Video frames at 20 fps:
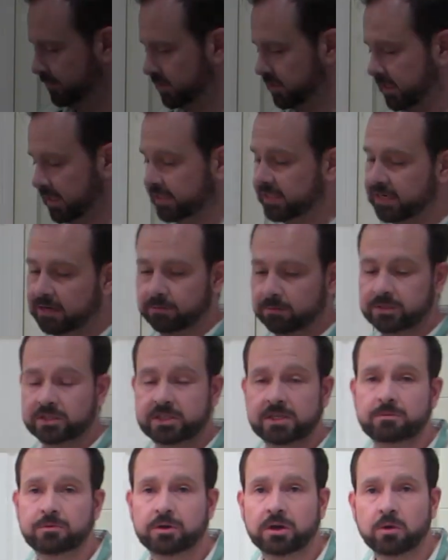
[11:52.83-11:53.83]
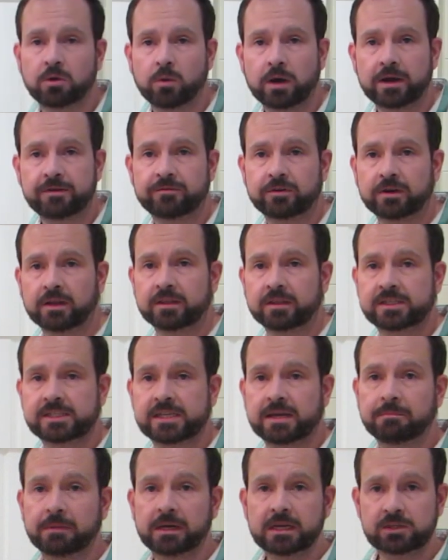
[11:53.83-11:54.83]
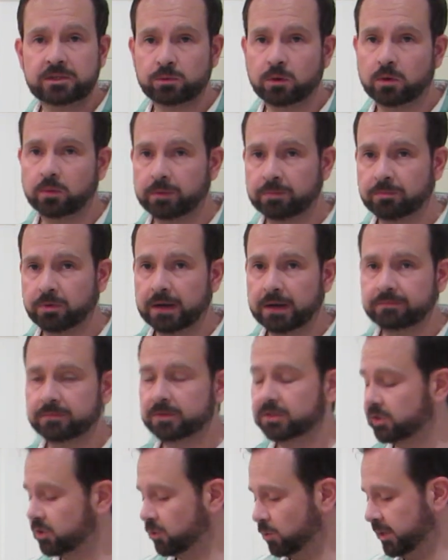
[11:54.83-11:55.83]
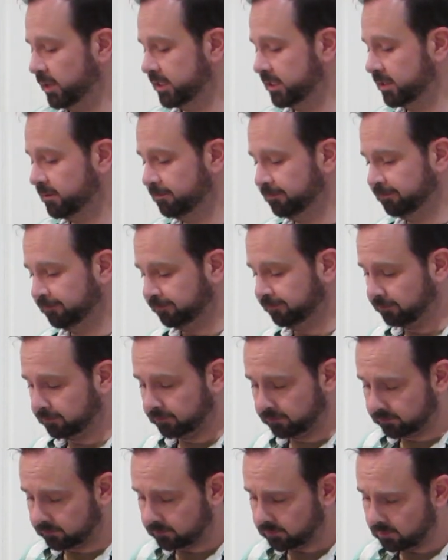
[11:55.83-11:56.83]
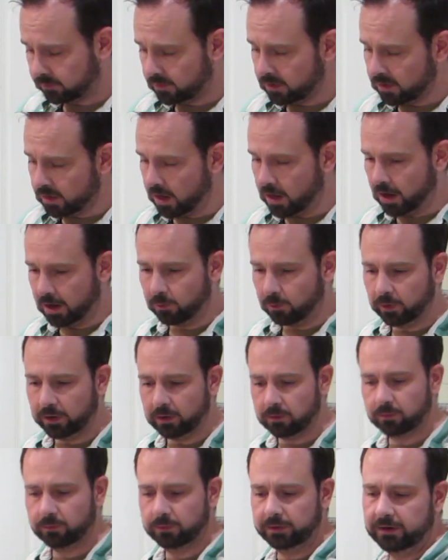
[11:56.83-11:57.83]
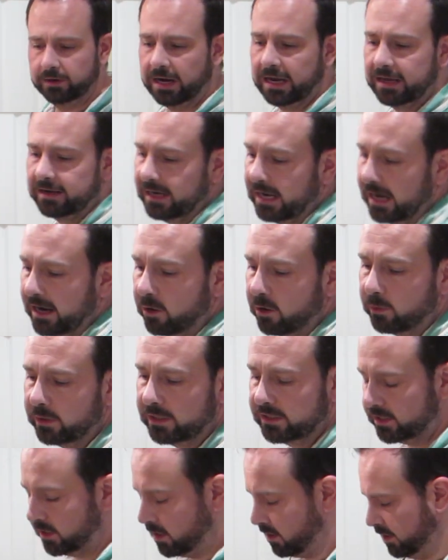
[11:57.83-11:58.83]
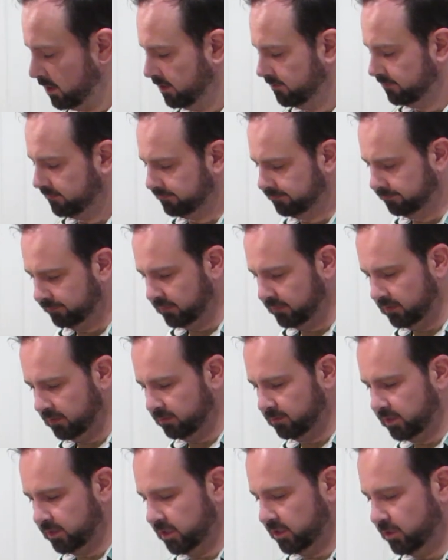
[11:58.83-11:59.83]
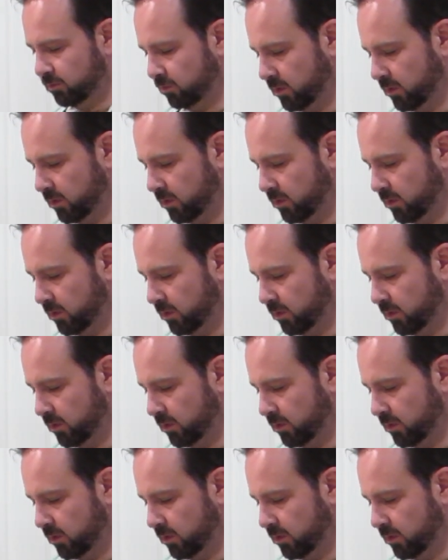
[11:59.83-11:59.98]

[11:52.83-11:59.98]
so that's now been simmering away for another 10 minutes while we prep the squid. What we're at now is a kind of position